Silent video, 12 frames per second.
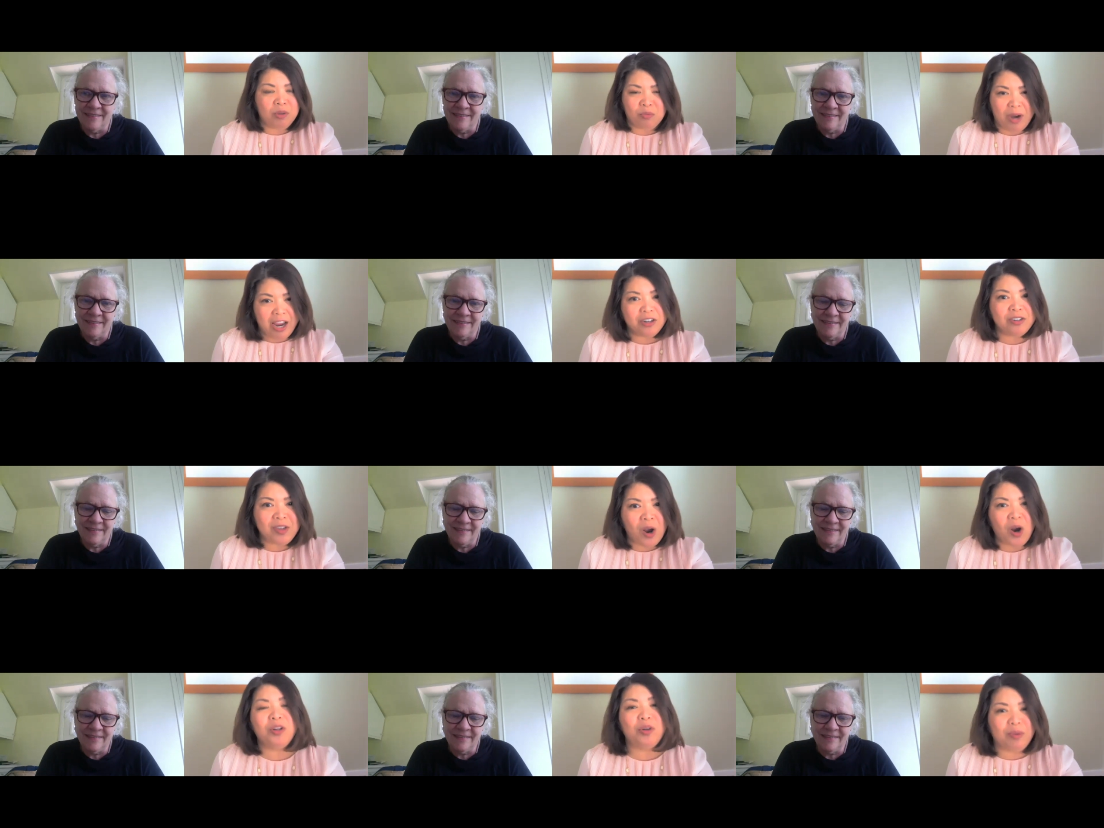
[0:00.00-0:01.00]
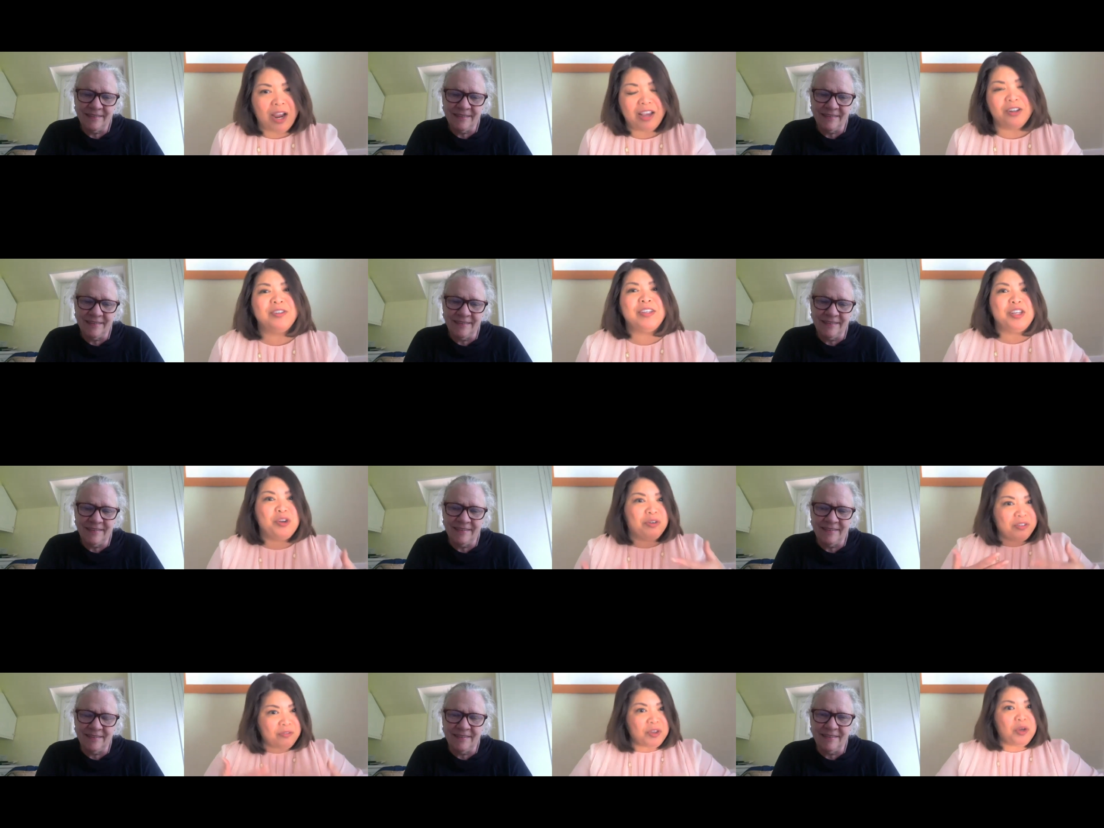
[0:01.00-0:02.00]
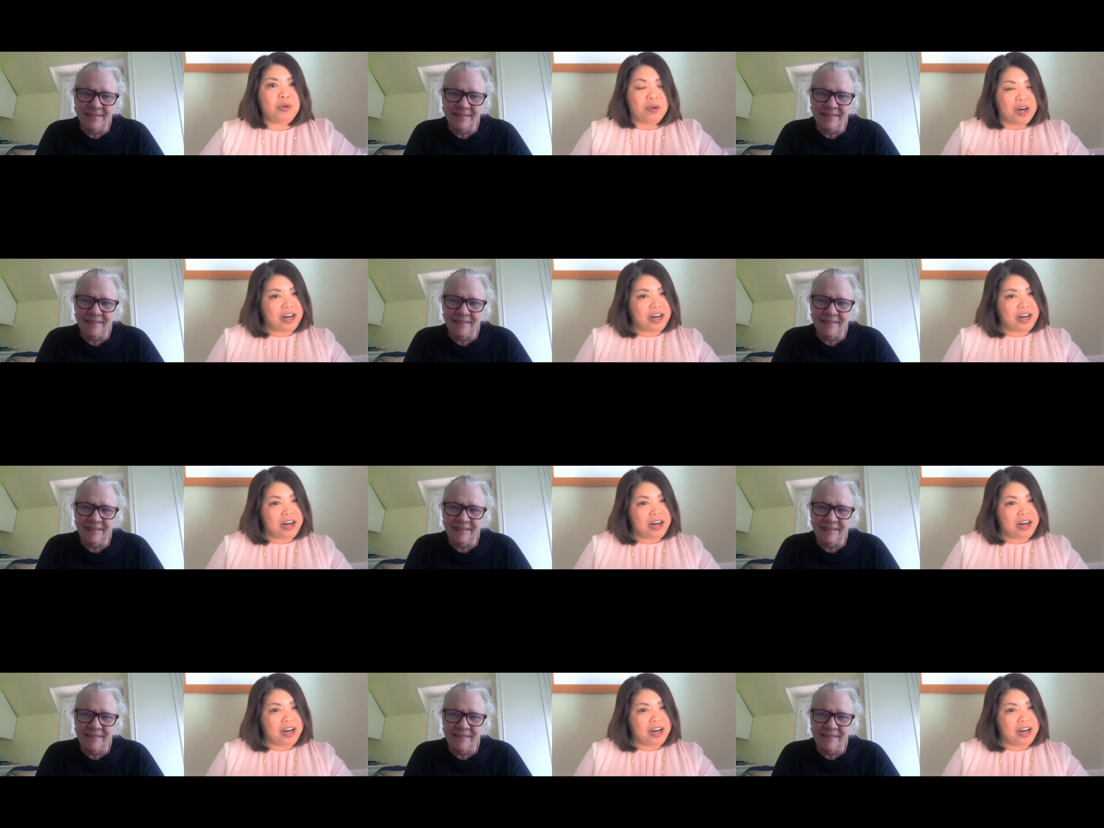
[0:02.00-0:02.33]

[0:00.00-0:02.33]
Speaker 1: the writers are the writers and you're the viewer.